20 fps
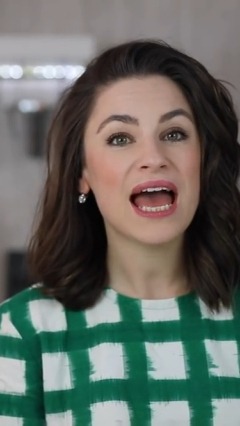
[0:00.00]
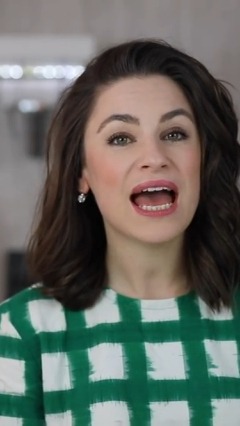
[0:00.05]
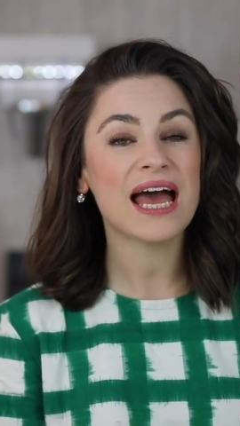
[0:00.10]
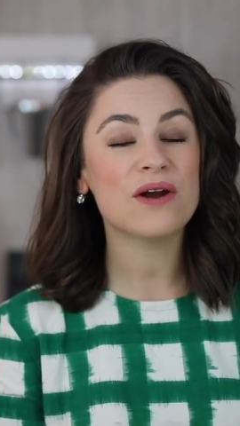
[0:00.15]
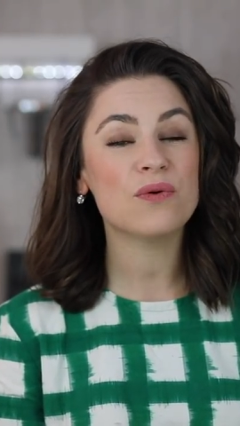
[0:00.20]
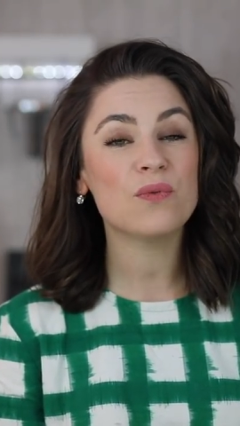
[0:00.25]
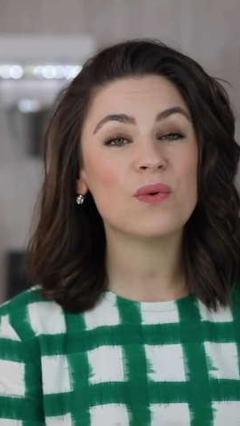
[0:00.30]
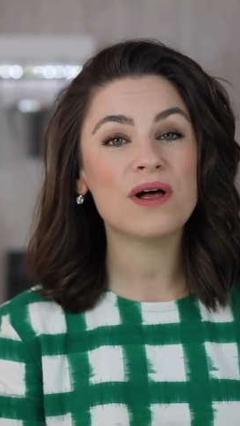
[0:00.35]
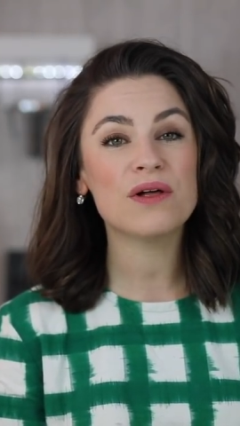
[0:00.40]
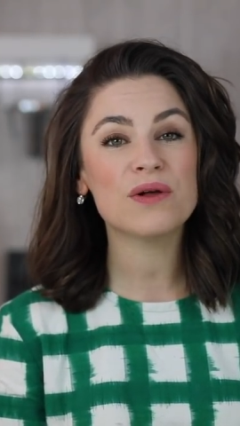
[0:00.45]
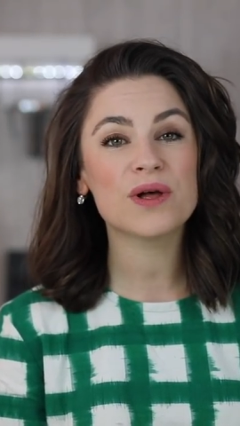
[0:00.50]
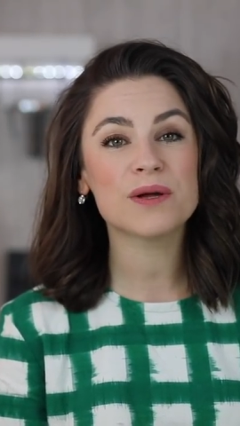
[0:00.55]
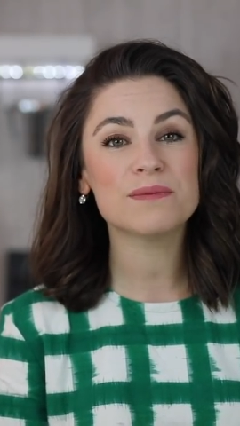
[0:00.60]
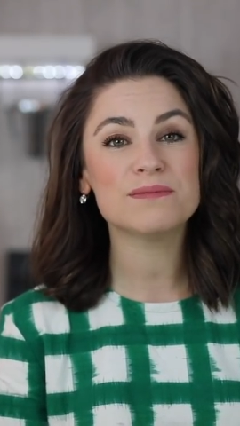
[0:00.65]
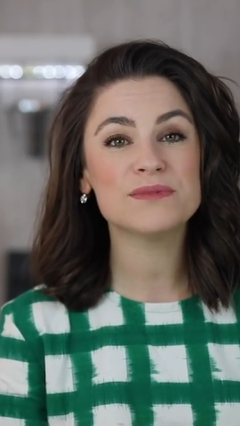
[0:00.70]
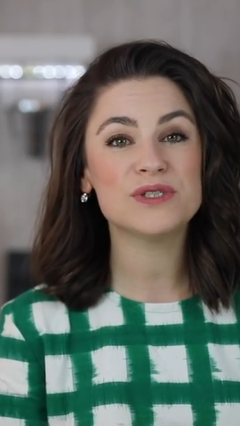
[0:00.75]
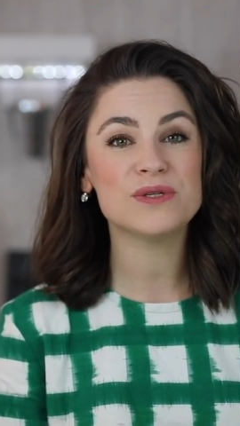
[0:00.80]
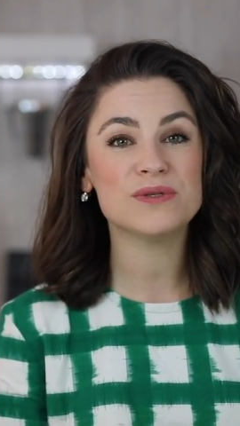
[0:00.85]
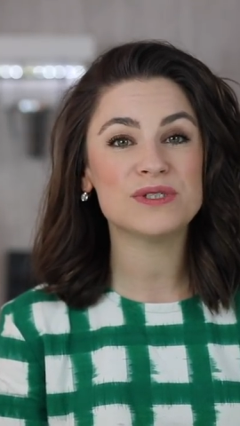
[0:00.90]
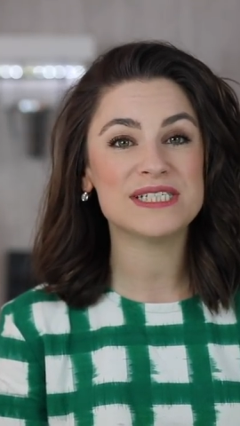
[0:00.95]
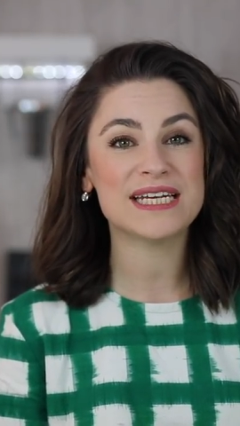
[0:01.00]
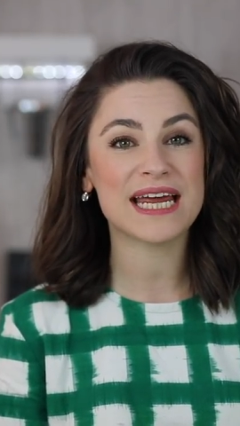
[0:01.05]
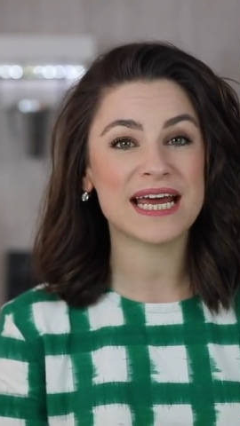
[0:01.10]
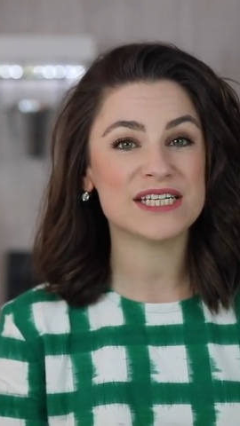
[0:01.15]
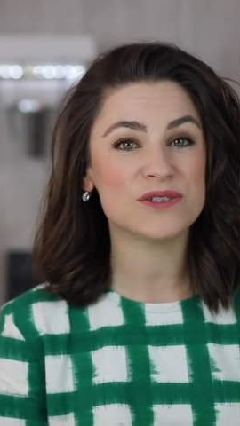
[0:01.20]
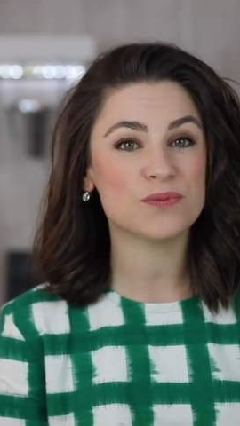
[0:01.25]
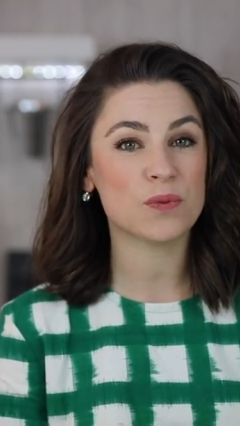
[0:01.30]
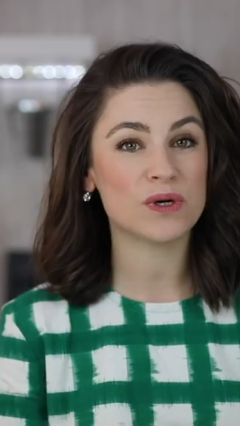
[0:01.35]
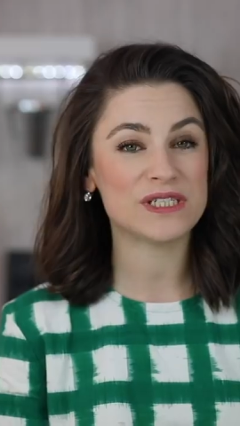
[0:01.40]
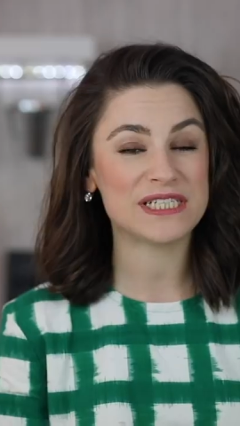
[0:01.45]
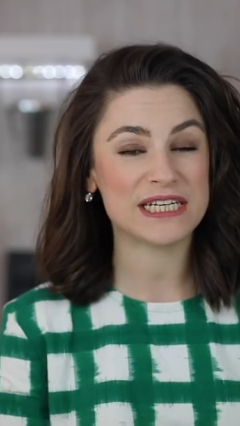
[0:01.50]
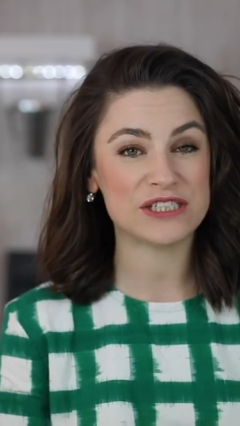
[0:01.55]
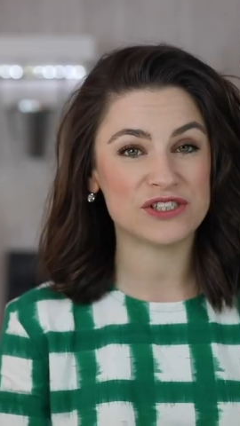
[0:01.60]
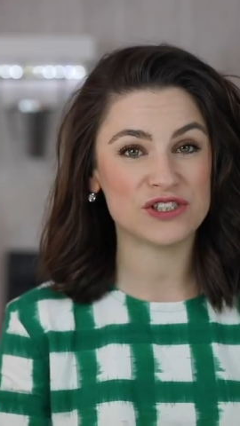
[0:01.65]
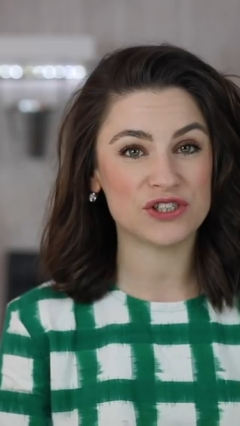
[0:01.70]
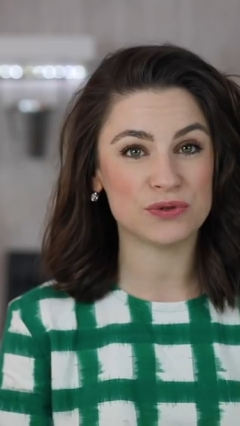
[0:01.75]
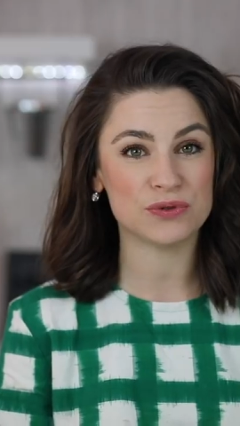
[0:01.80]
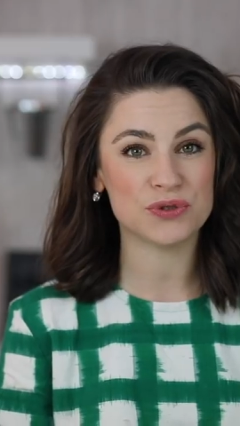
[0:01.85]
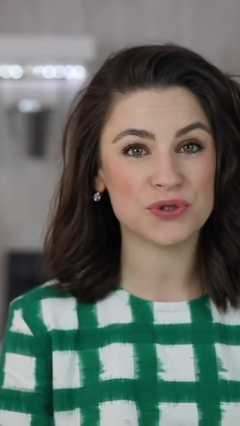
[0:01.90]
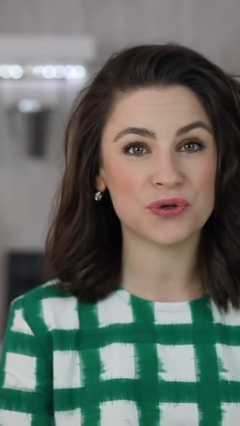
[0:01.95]
and welcome to today's What is
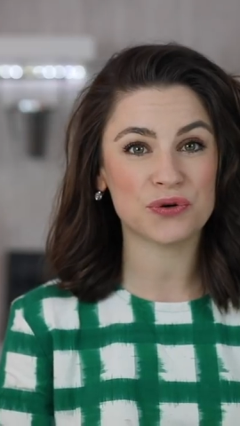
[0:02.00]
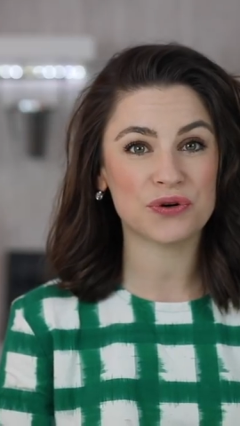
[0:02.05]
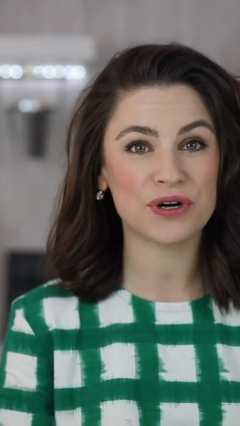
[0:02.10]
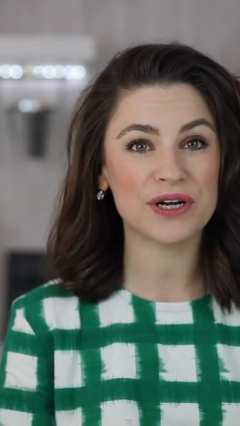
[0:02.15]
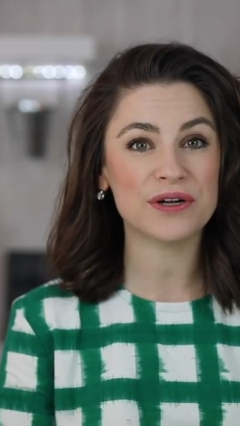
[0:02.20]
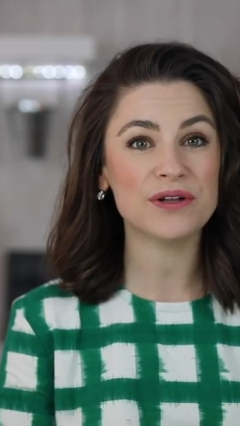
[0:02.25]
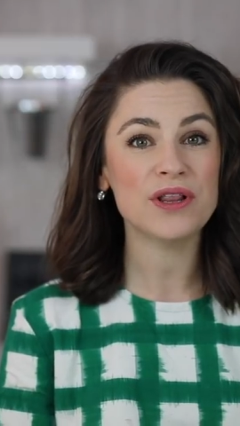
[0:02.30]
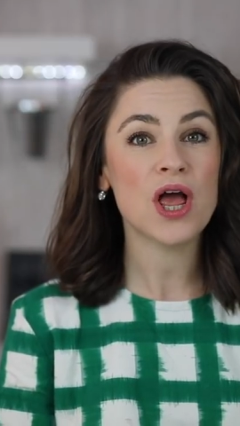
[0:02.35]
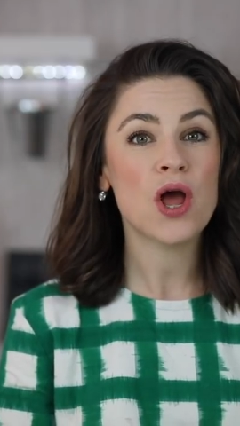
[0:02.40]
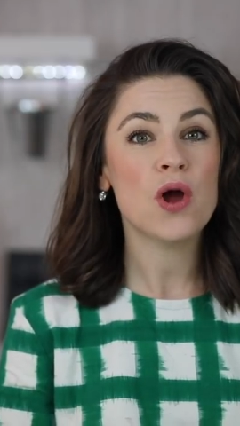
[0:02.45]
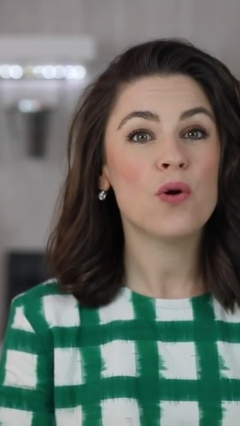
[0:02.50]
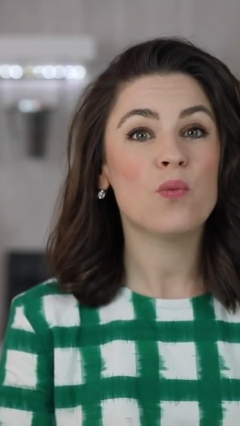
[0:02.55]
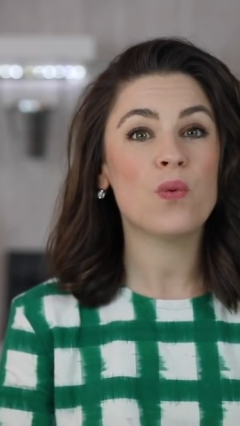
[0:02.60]
tutorial